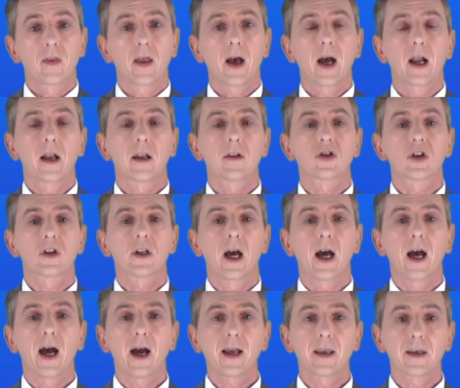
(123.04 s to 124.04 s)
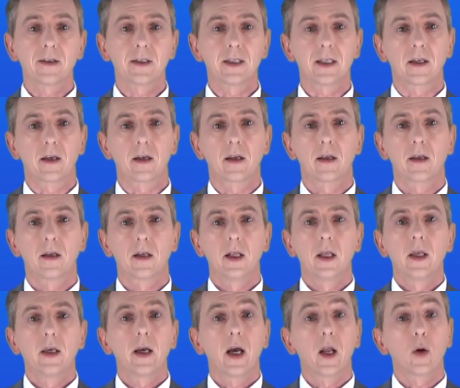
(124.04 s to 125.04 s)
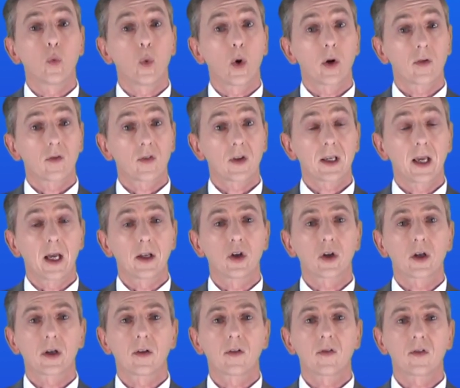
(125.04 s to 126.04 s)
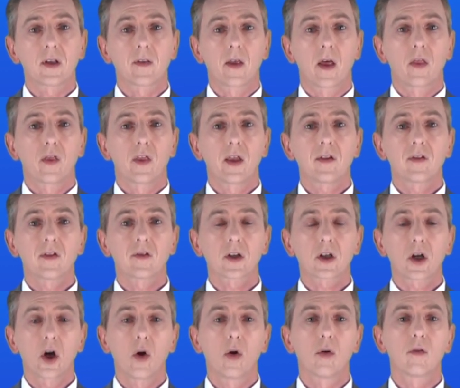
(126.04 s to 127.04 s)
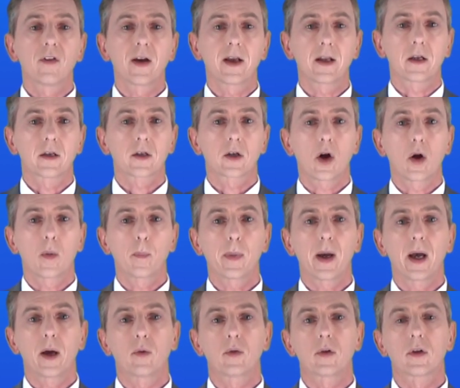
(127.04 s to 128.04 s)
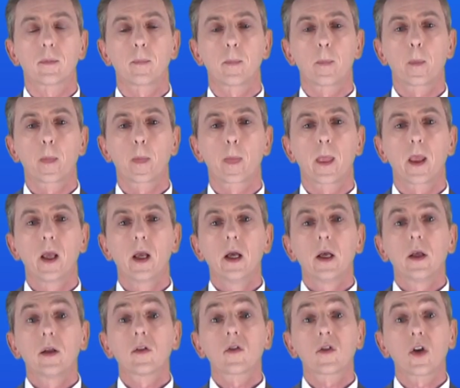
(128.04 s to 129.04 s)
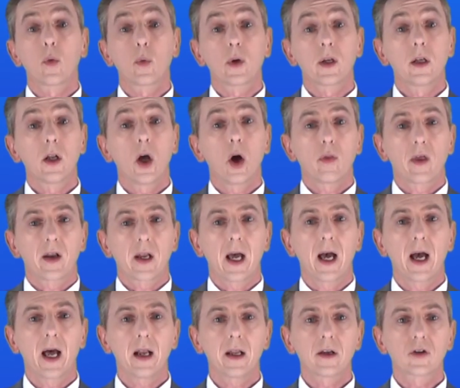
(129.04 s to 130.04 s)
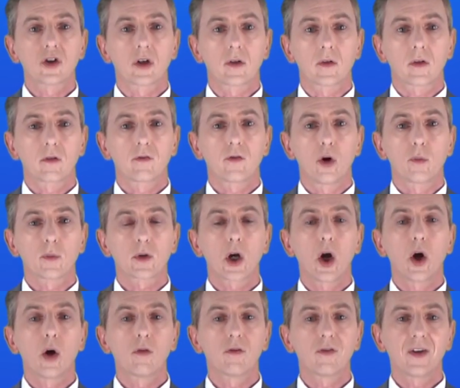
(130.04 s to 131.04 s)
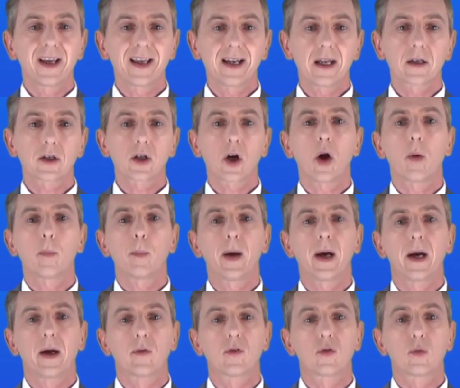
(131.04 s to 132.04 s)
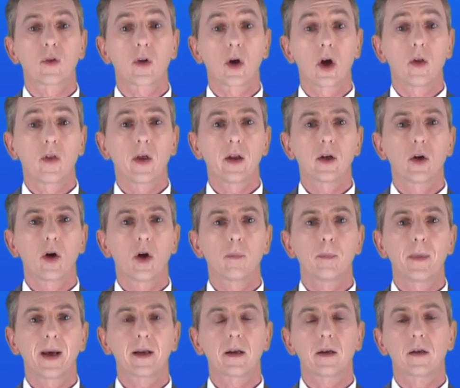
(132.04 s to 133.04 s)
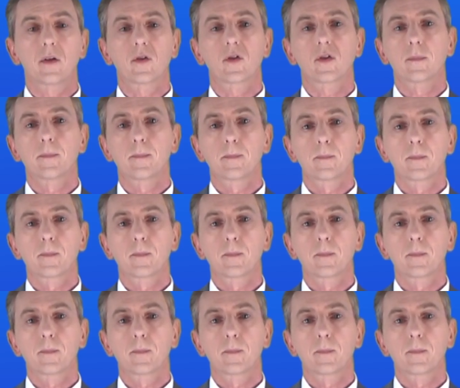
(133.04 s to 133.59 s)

and the halogen iodine, and once again, you can see that this is a covalent compound. So we know that halogens form covalent compounds with other nonmetals.